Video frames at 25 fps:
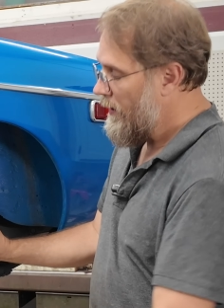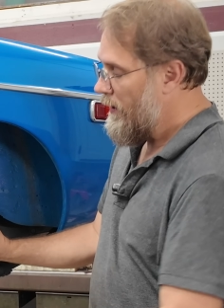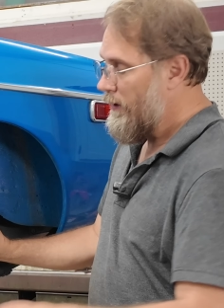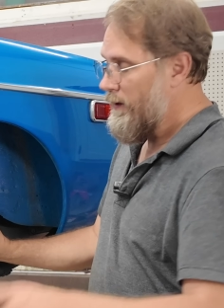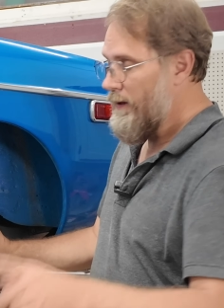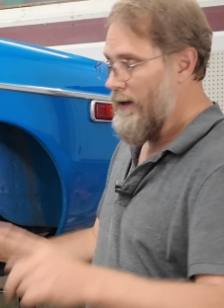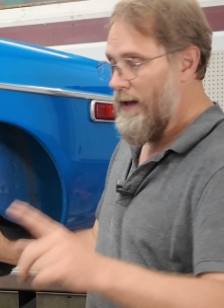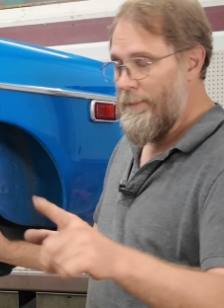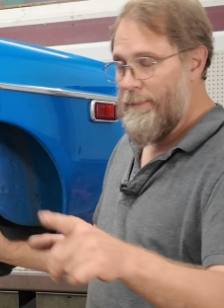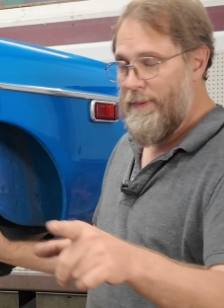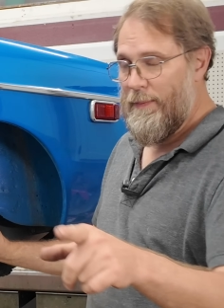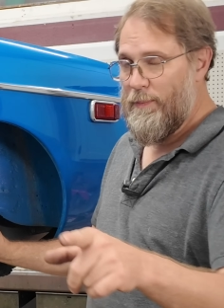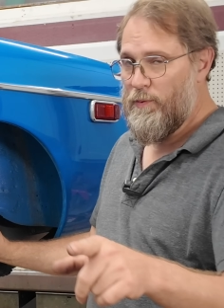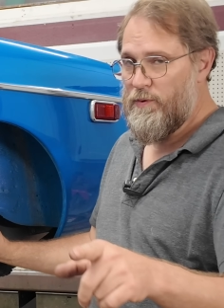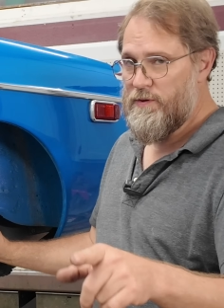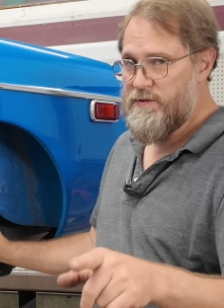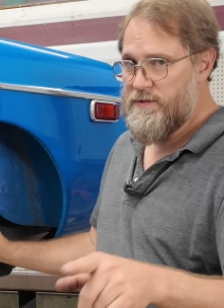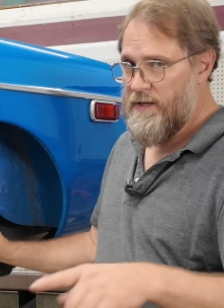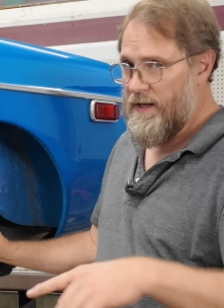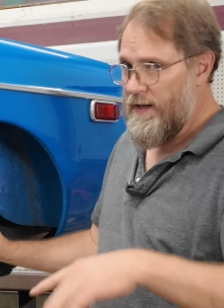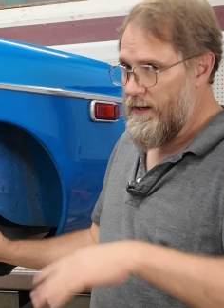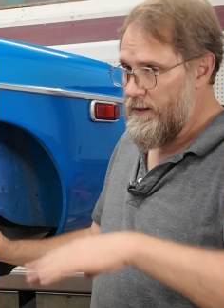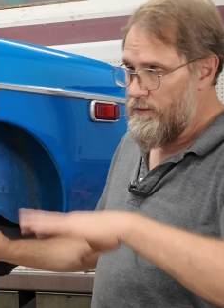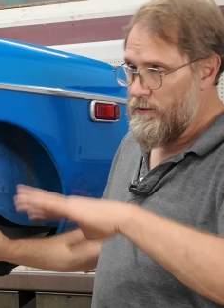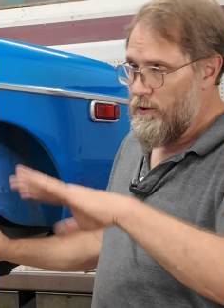A lot of people will
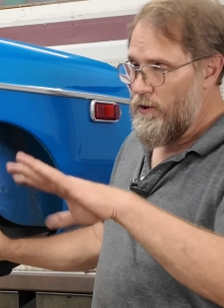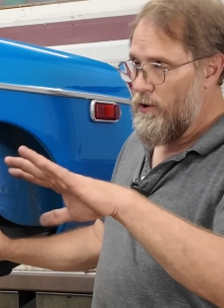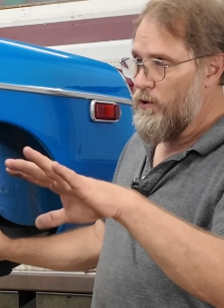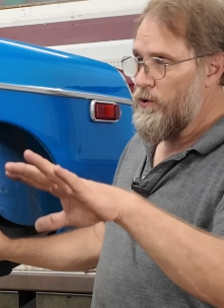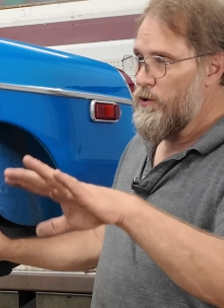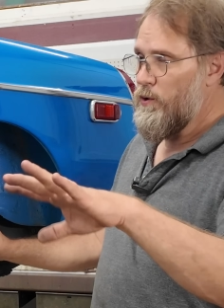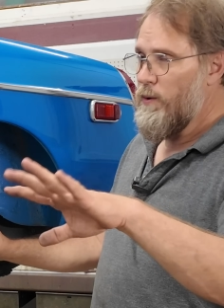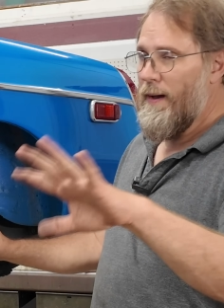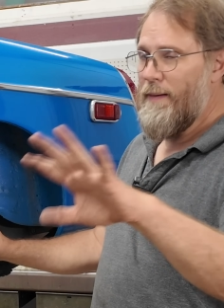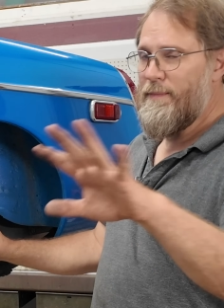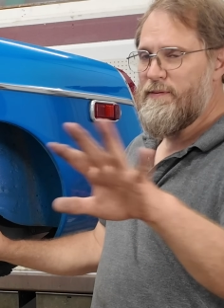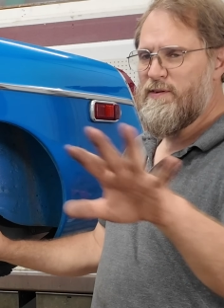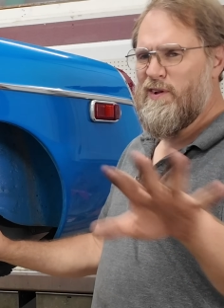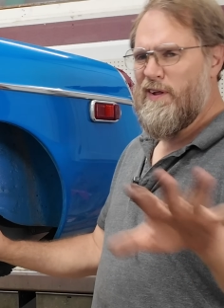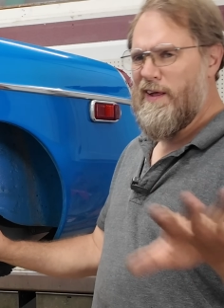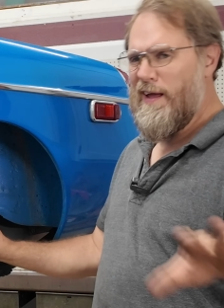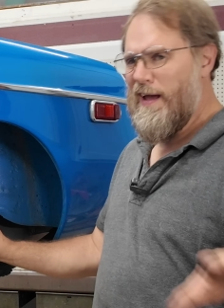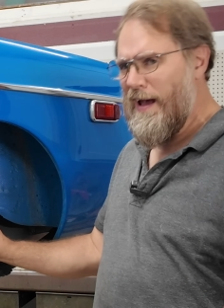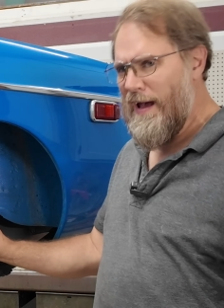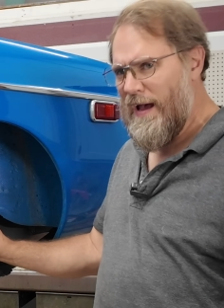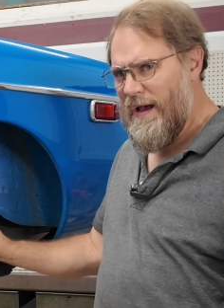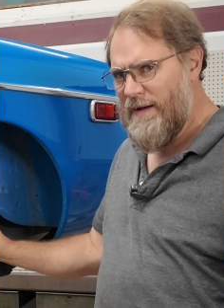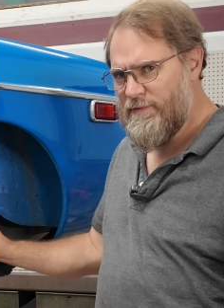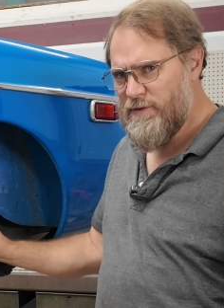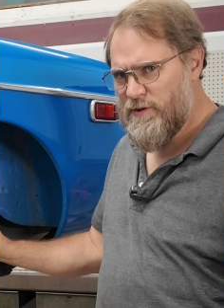say, no, you absolutely
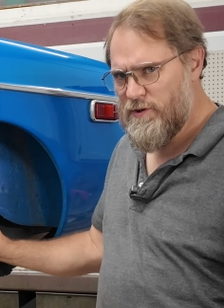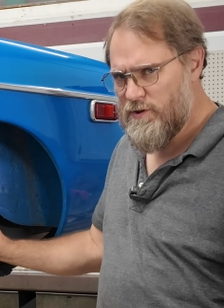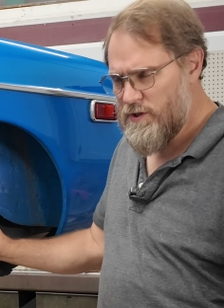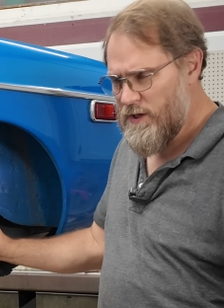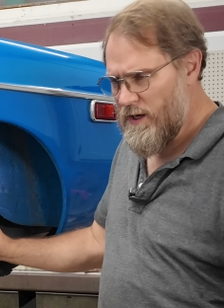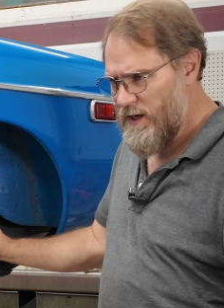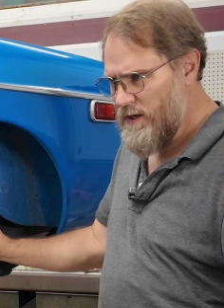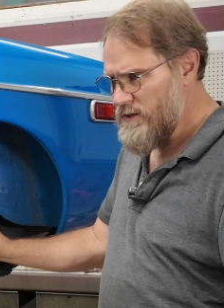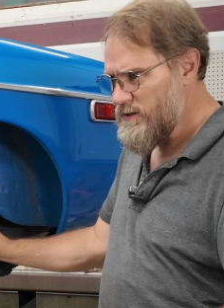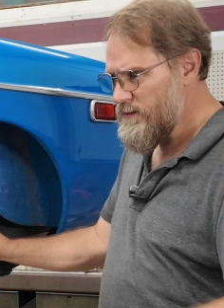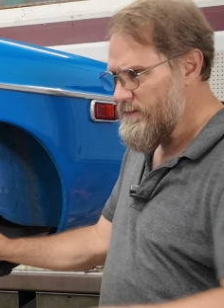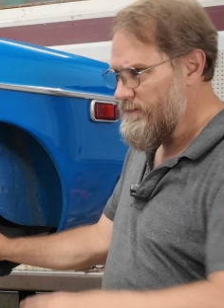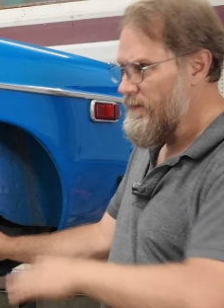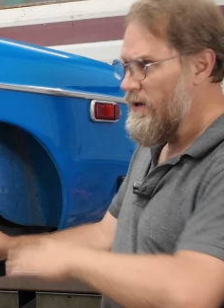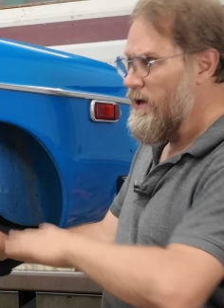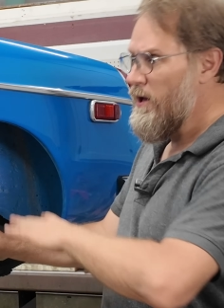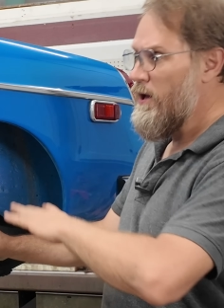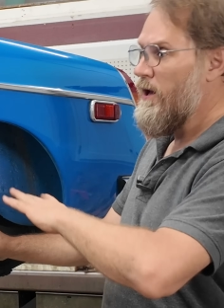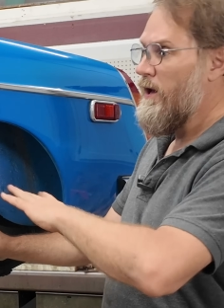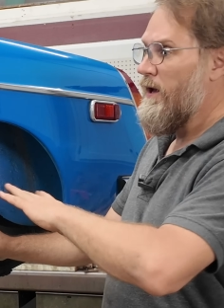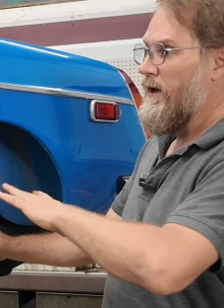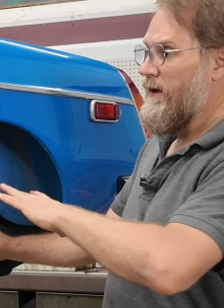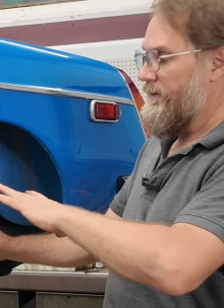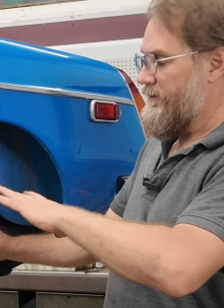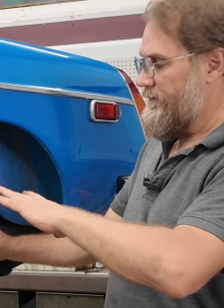have to change them.
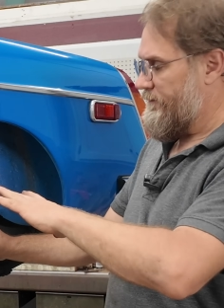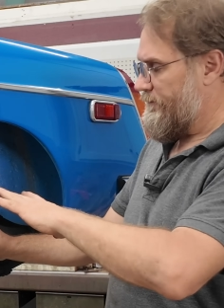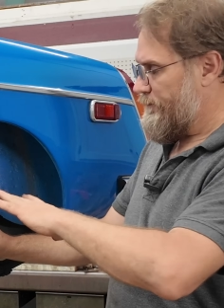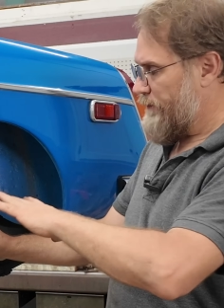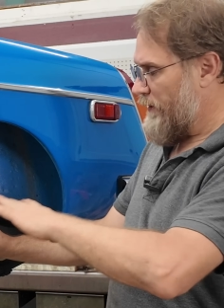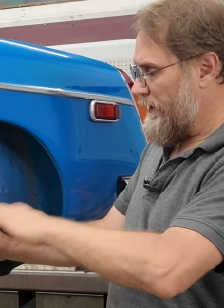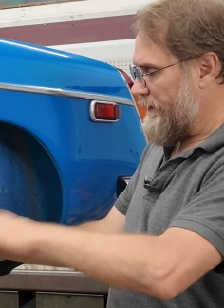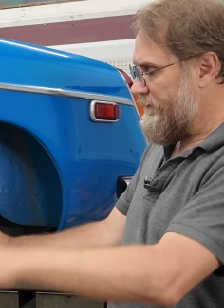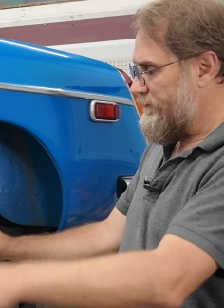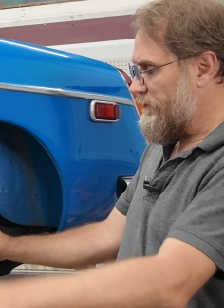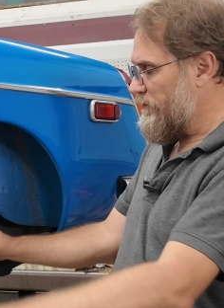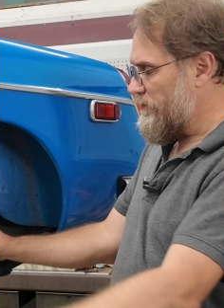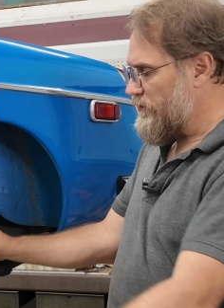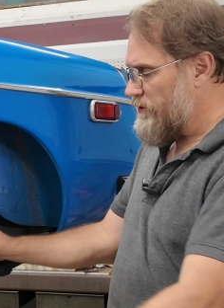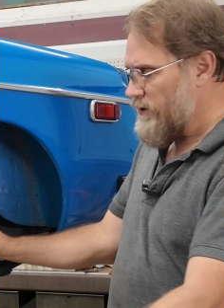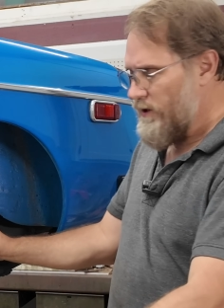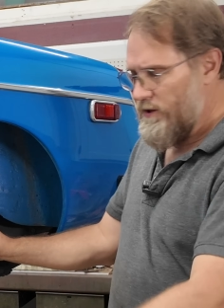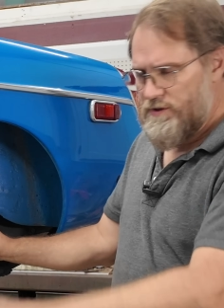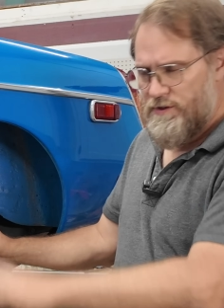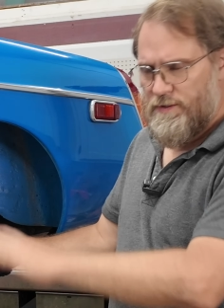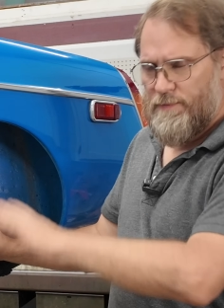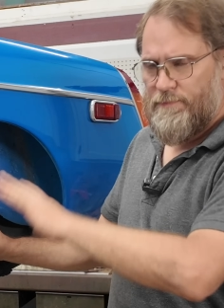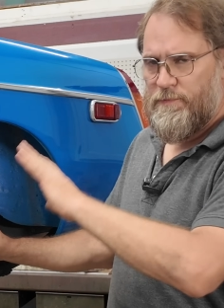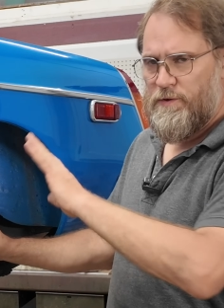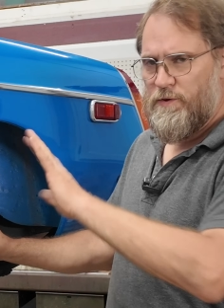If brake fluid
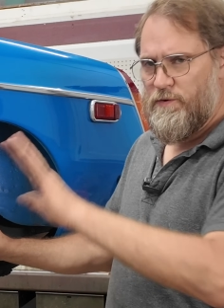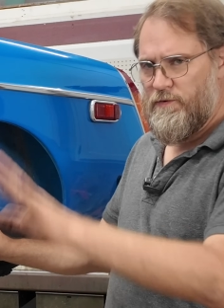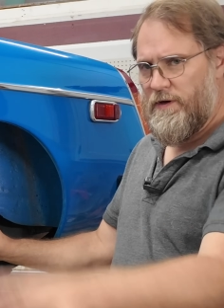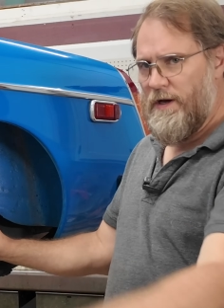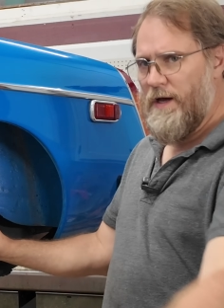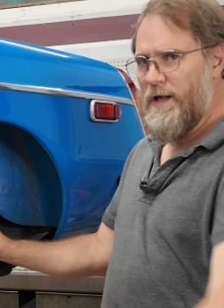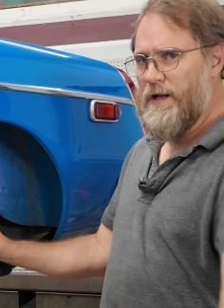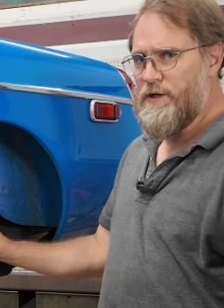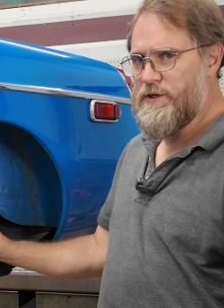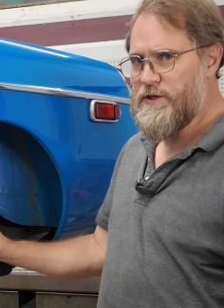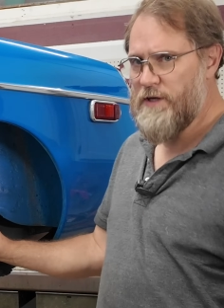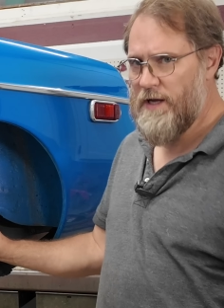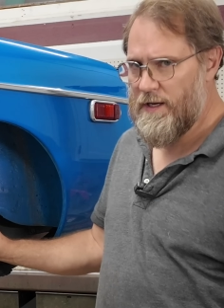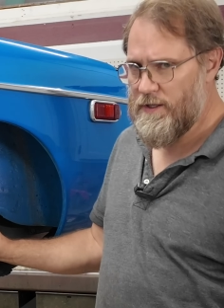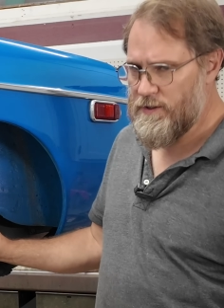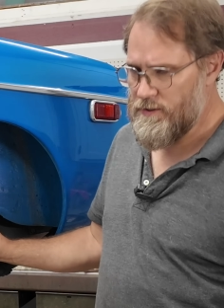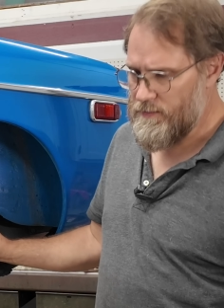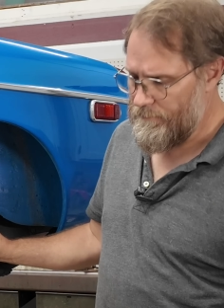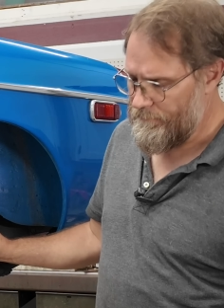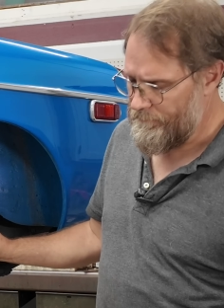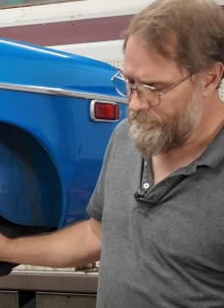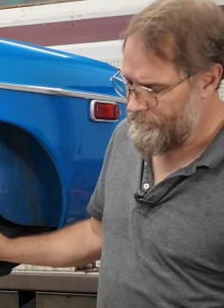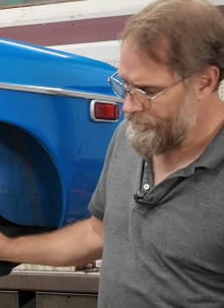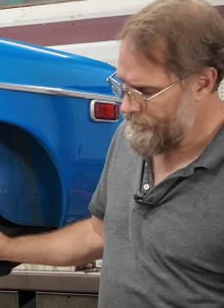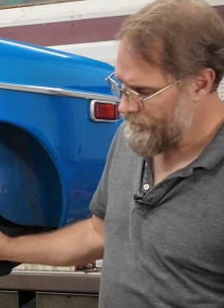touched them, you got to change
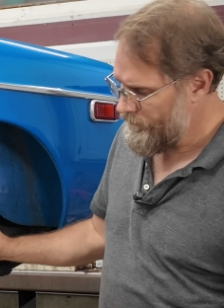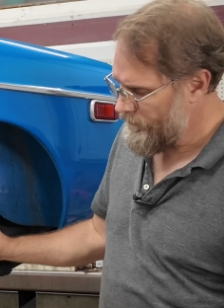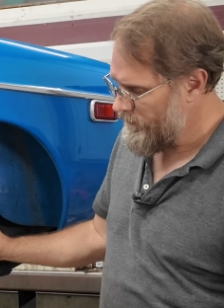them.